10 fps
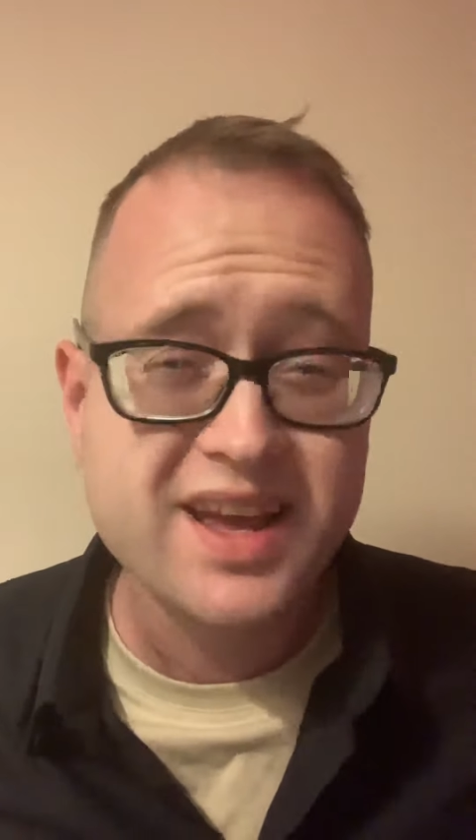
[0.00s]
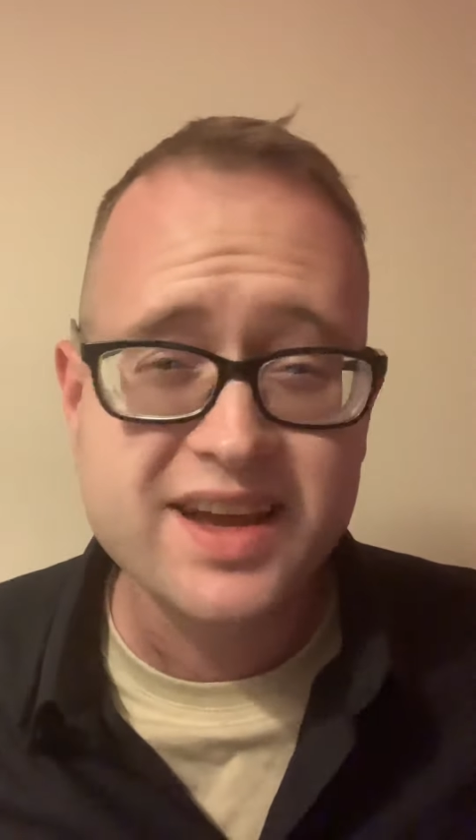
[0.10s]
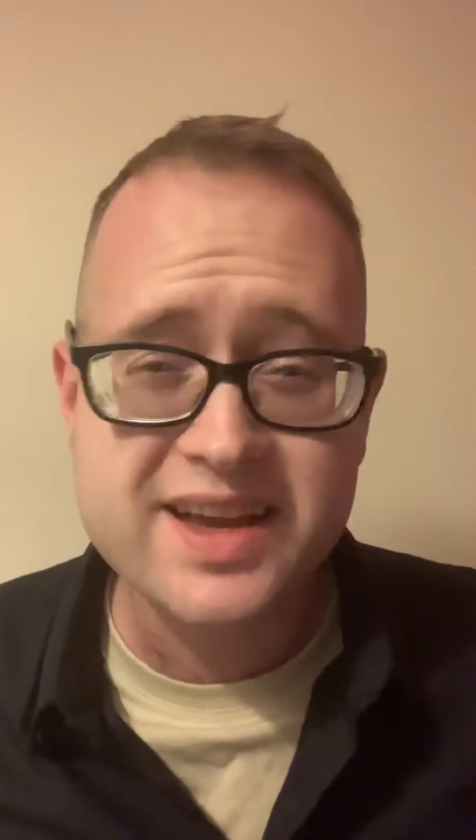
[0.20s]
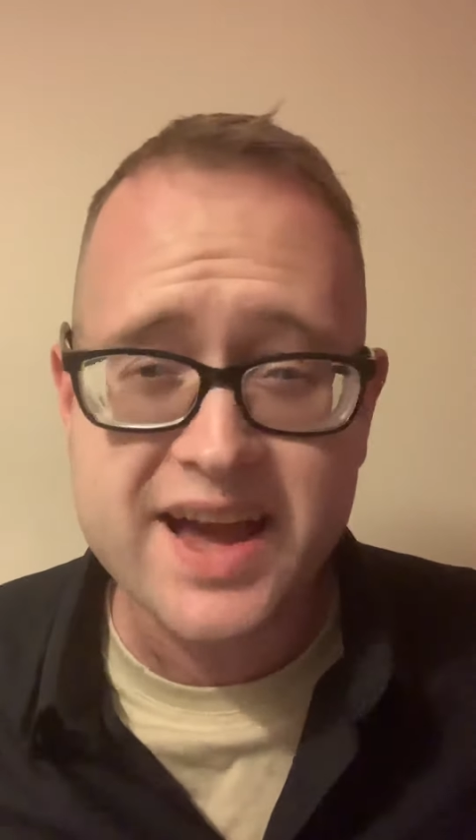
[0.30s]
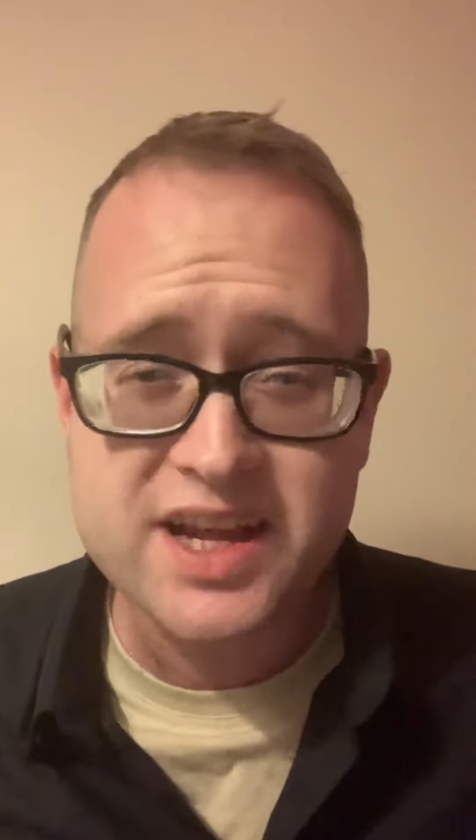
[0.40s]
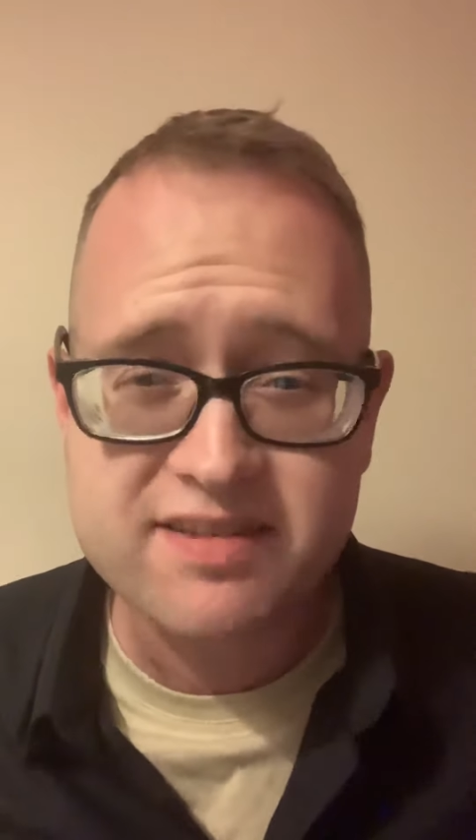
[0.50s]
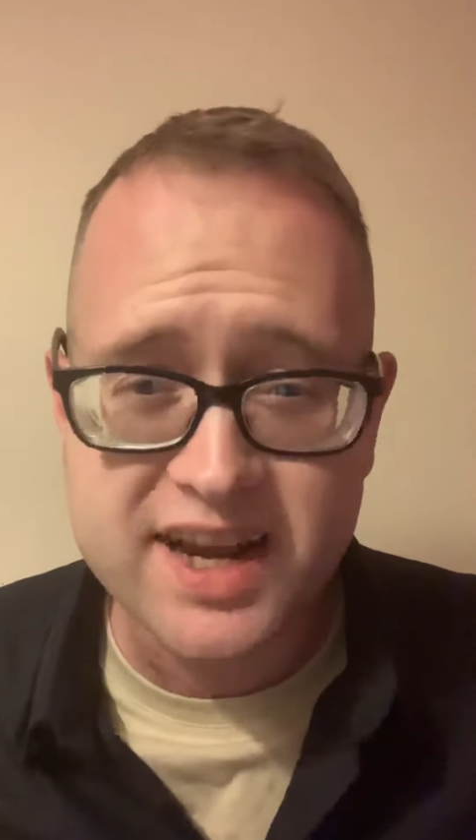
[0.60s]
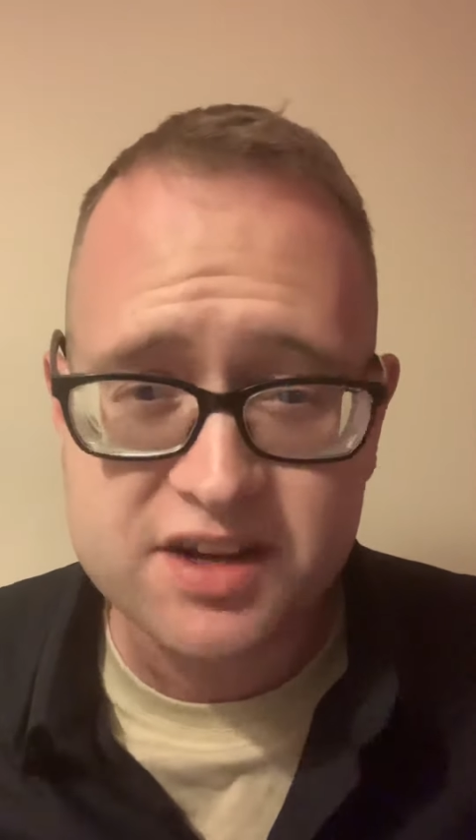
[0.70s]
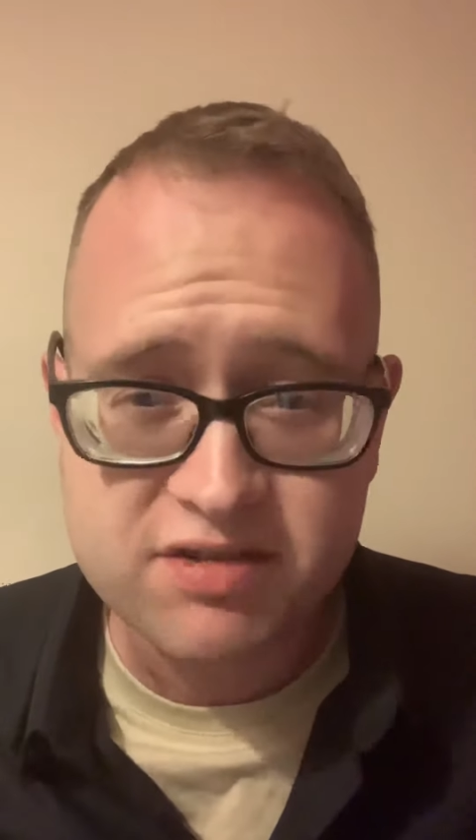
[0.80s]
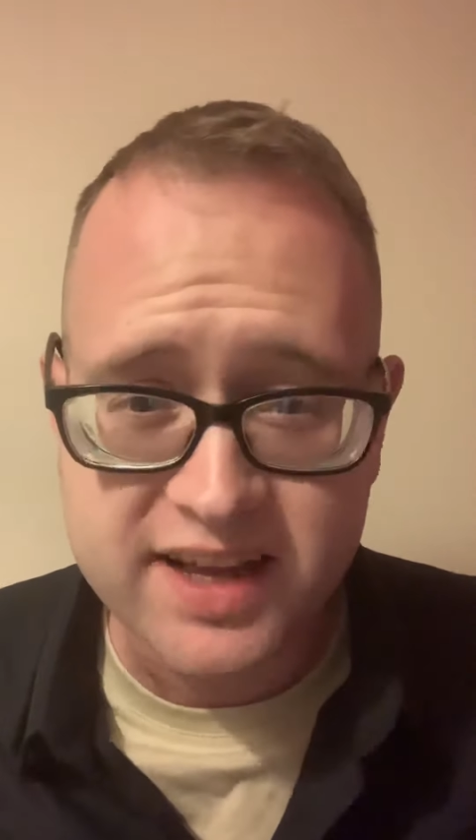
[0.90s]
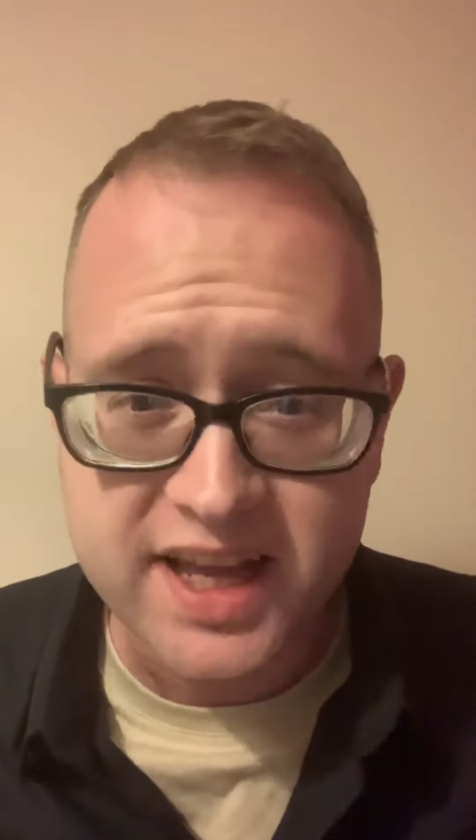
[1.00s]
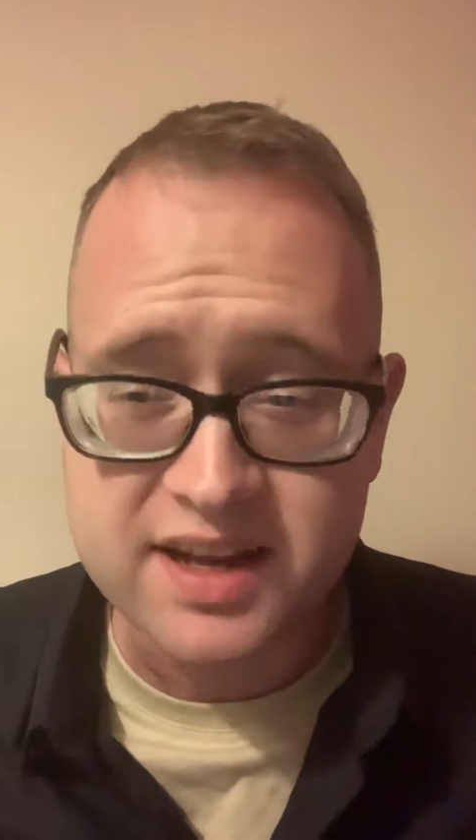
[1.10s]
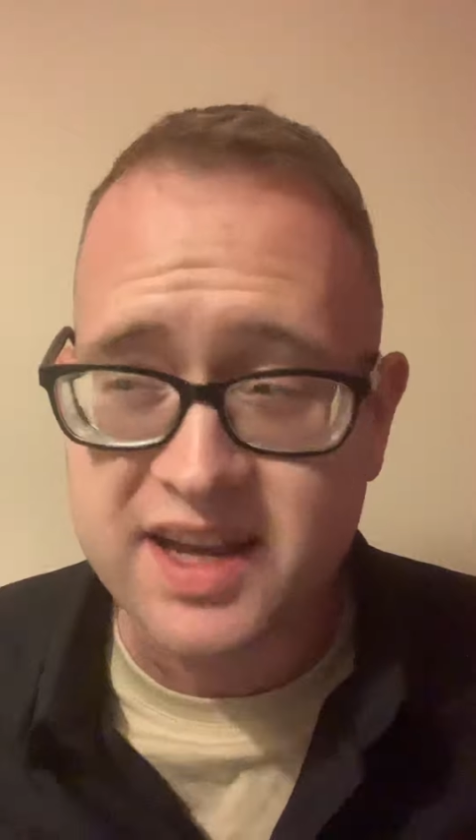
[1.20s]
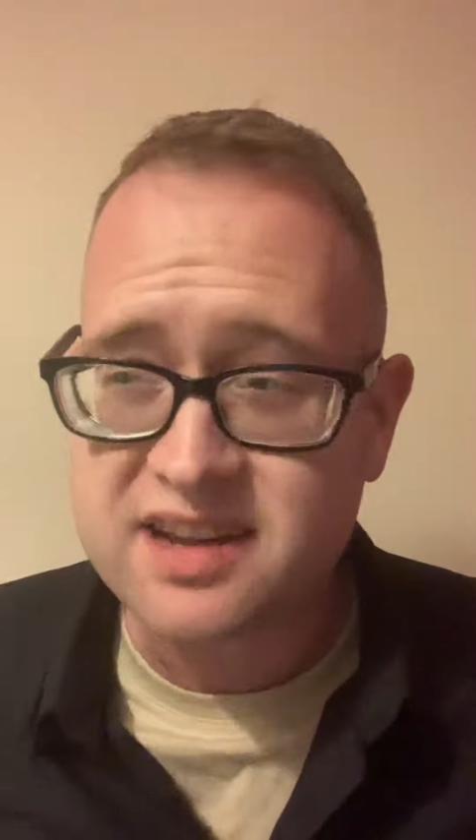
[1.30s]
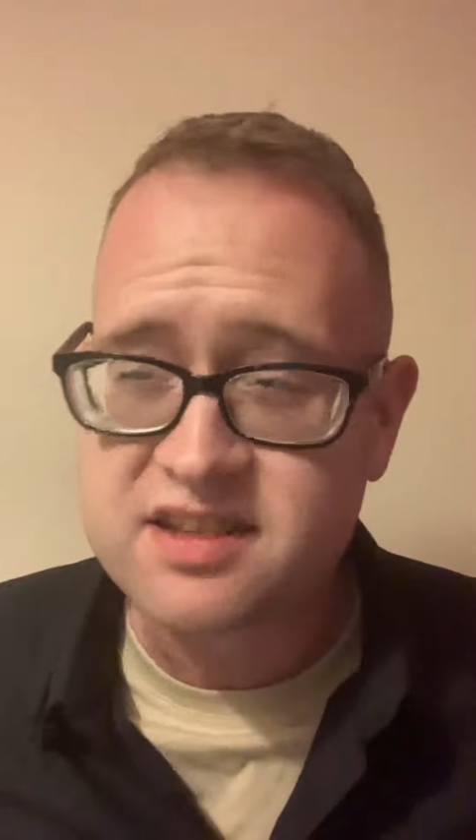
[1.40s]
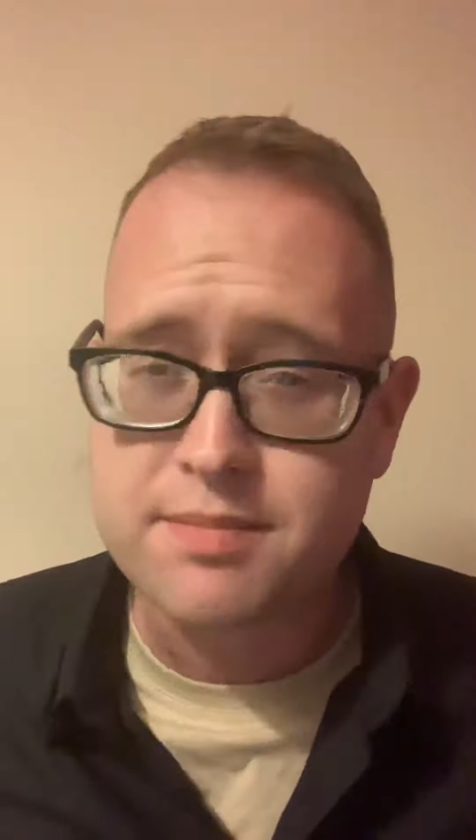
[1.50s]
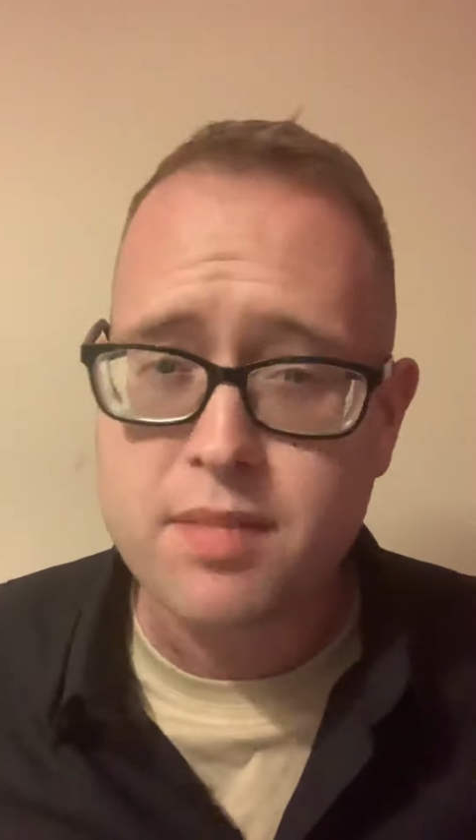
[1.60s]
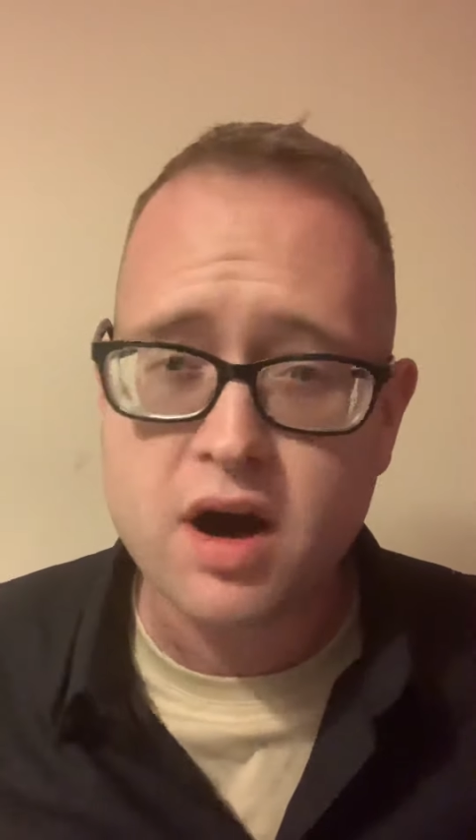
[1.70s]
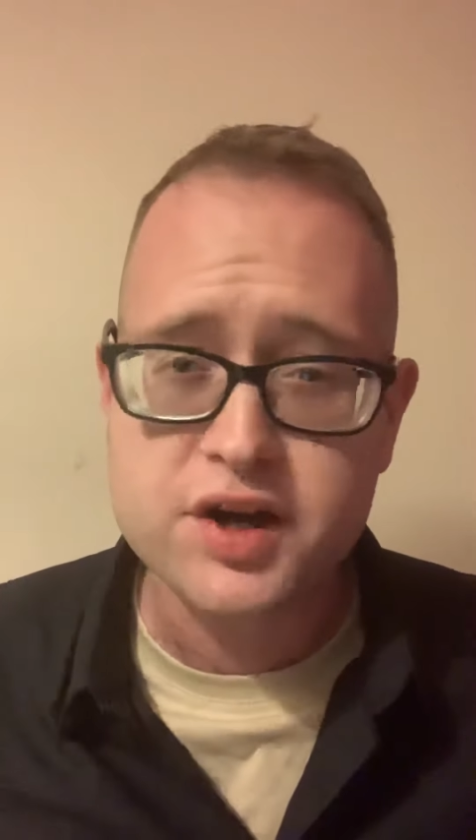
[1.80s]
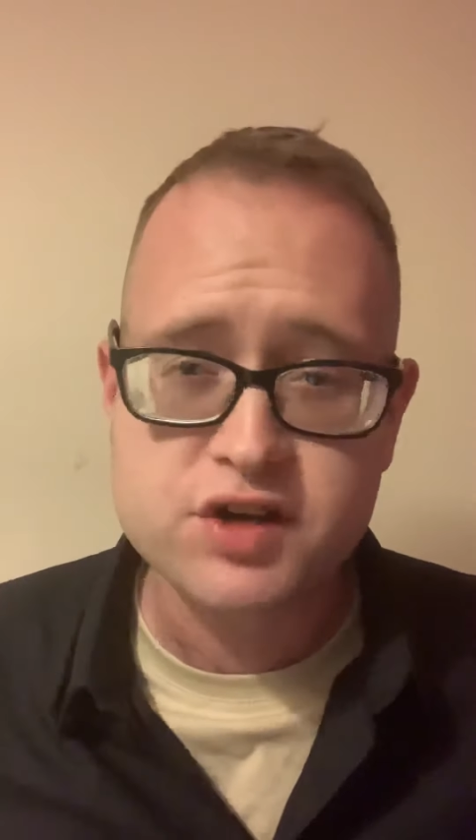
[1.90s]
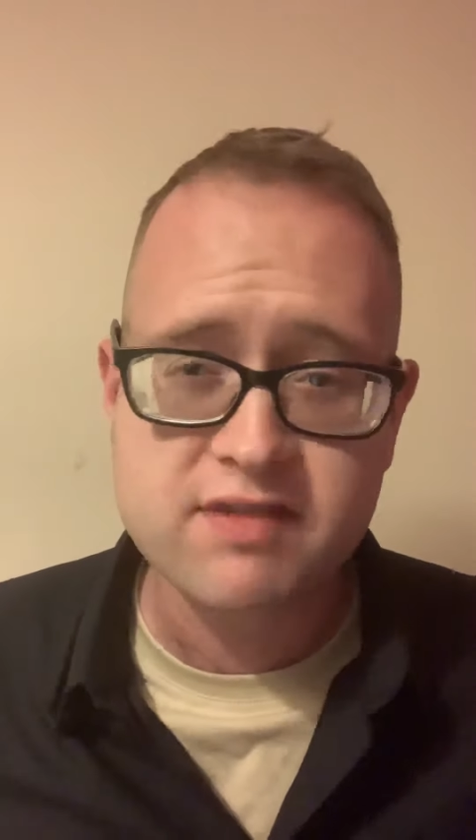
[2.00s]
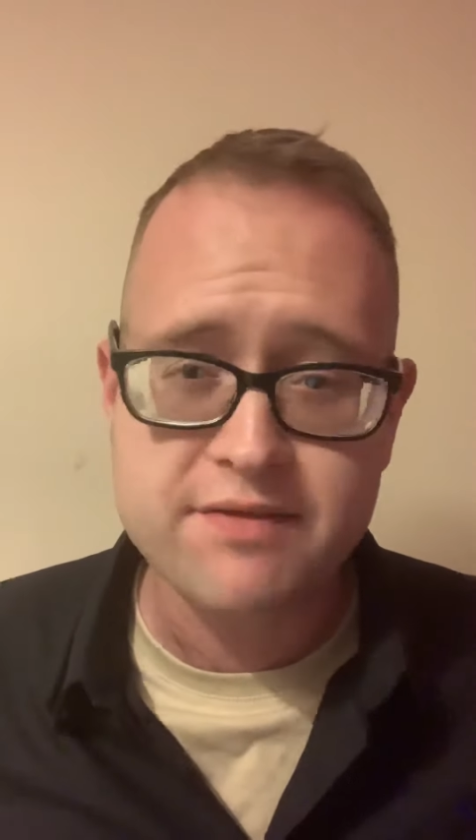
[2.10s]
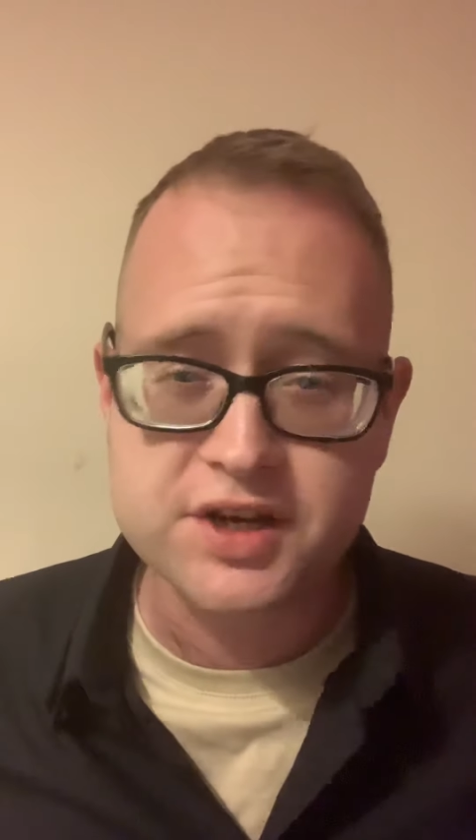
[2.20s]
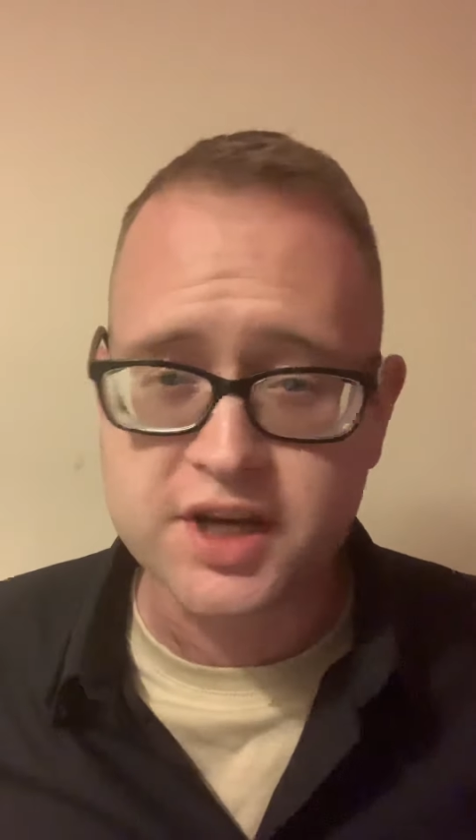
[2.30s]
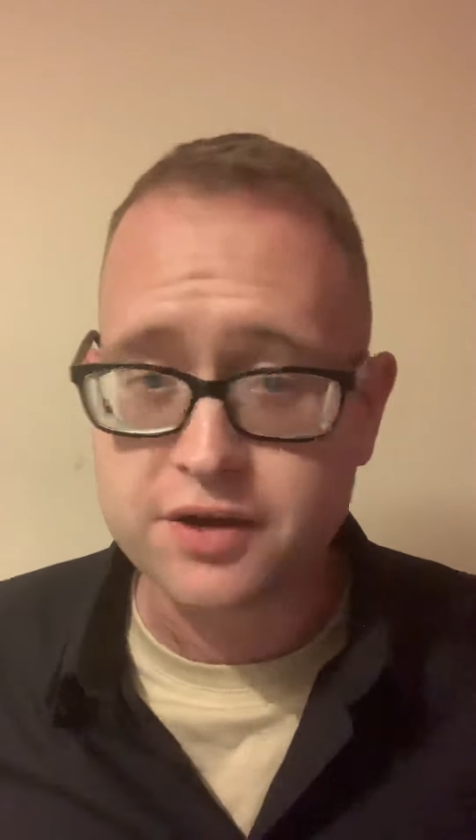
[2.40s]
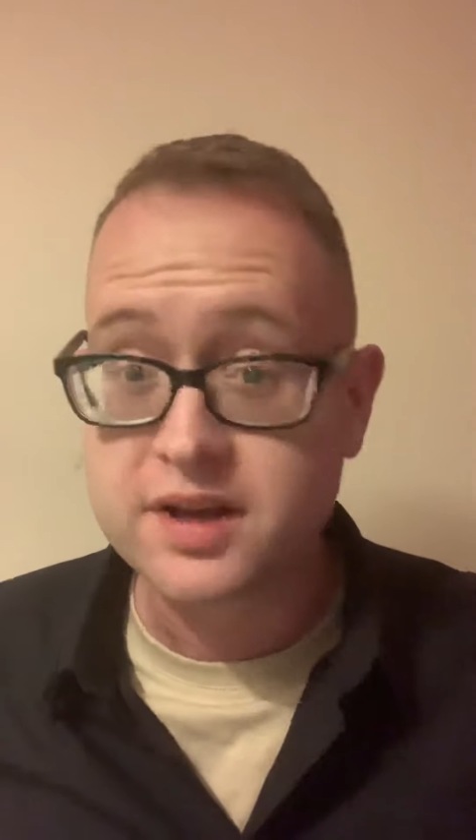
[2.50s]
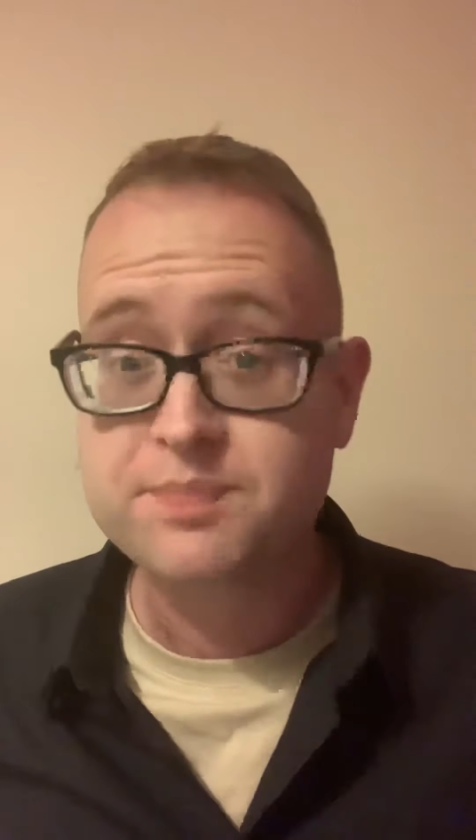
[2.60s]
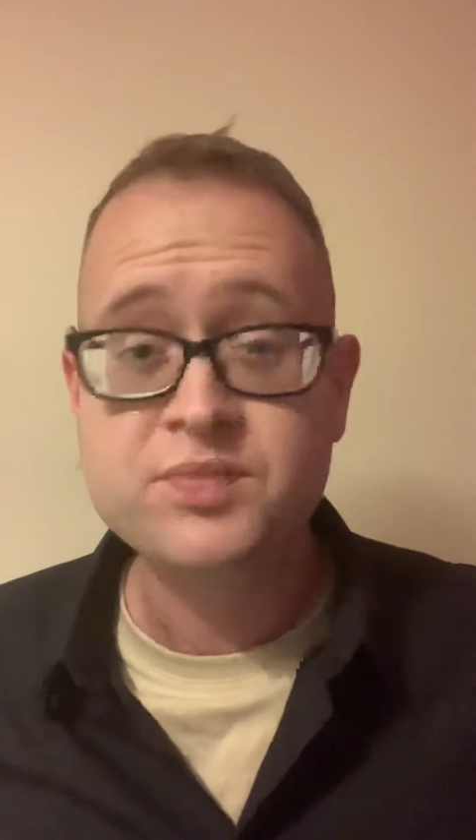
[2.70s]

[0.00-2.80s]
Get your entry in. It's the March revenue.